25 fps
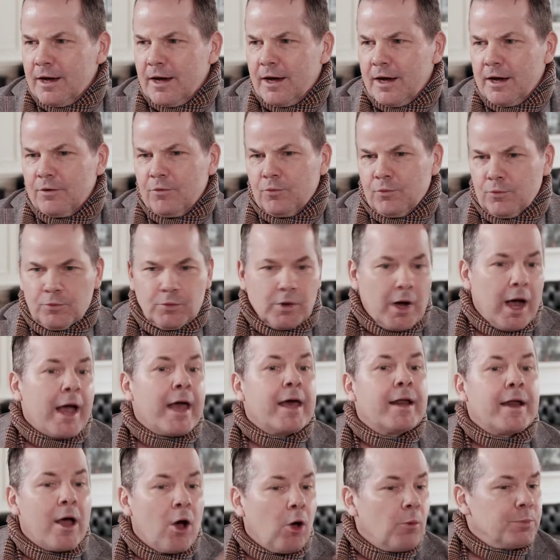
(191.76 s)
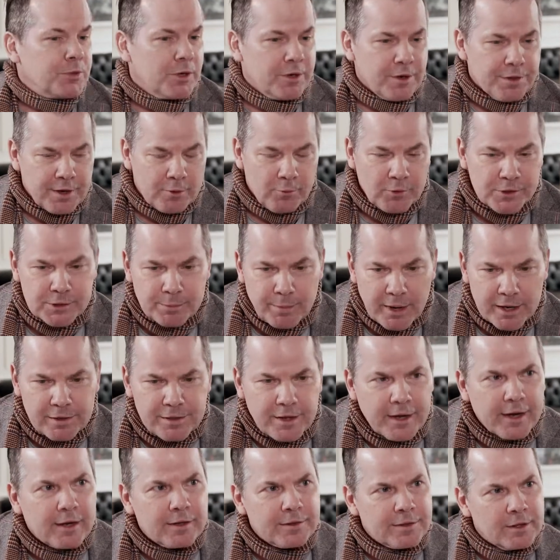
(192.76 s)
I had helped on a thing, it wasn't my
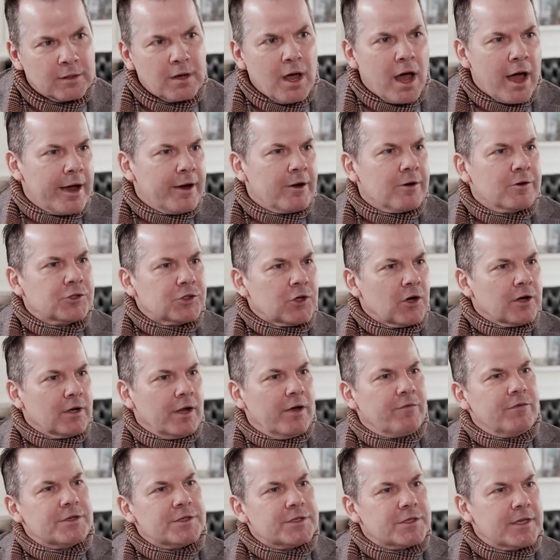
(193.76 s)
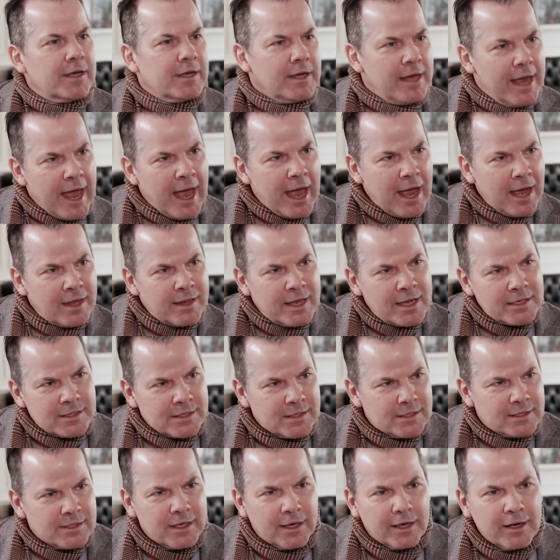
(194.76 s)
thing, The Liar, John Lovett's thing. Yeah, that's
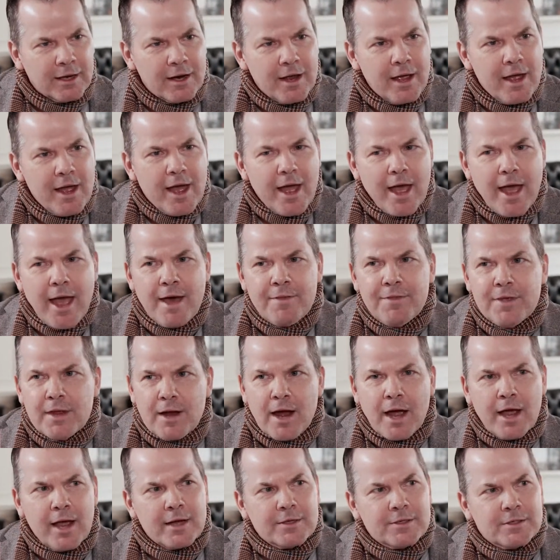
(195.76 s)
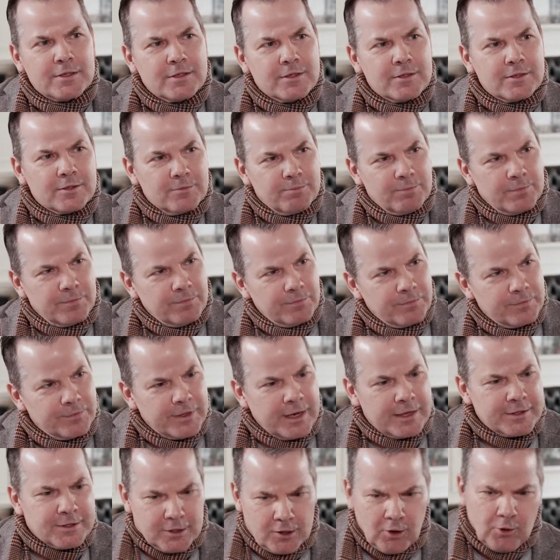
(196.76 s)
the ticket. And then I had
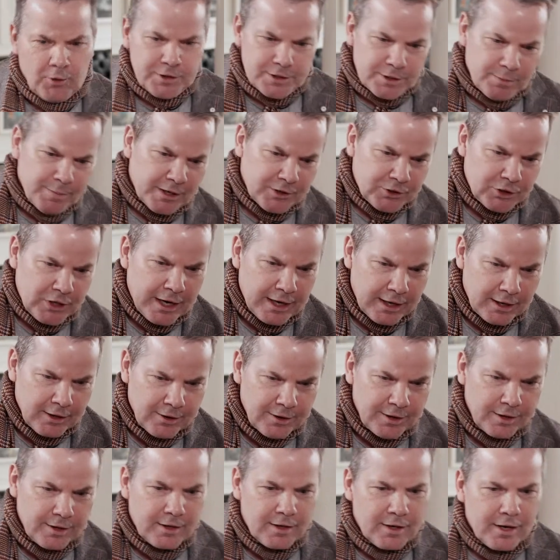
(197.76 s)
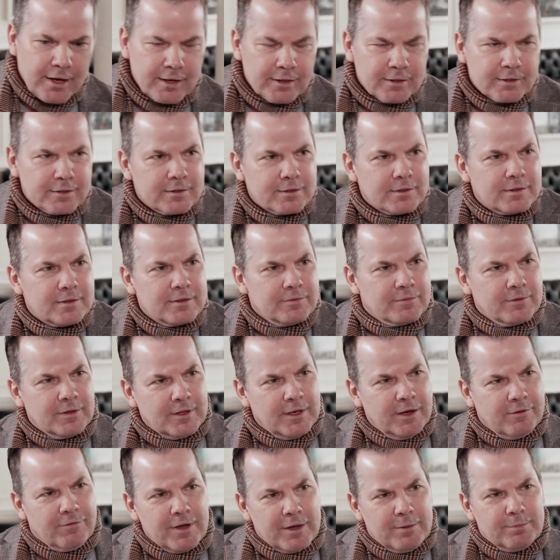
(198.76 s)
to go into Mick Jagger and
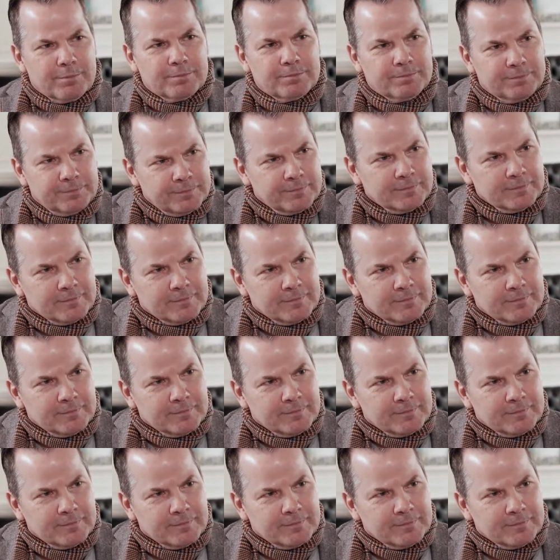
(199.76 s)
give him,